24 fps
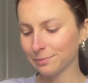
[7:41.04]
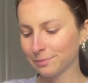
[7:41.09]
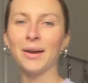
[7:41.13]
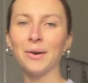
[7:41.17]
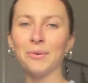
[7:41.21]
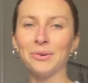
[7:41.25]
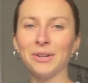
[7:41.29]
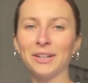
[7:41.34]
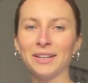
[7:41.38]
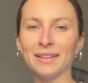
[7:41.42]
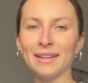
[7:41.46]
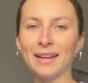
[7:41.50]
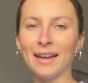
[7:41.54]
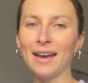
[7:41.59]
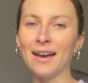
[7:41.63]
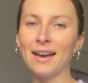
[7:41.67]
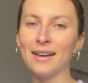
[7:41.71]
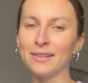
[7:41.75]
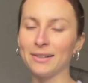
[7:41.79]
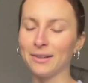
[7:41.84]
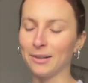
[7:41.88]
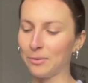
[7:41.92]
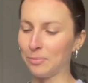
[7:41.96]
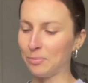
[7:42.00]
Now we're gonna
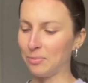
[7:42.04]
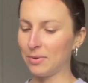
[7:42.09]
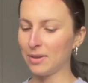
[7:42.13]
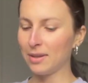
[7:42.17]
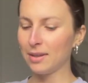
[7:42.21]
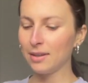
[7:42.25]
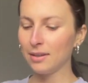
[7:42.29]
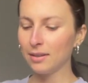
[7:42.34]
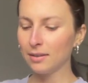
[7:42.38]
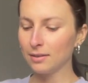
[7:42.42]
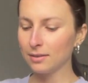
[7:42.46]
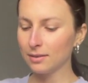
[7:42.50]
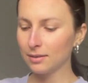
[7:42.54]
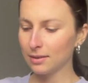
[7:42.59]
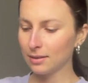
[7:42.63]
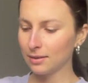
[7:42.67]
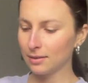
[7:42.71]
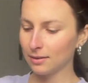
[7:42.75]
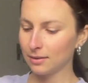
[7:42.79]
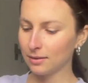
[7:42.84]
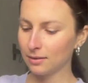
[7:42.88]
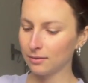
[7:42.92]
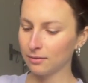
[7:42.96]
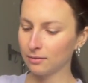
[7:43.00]
add our
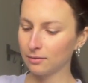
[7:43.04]
beans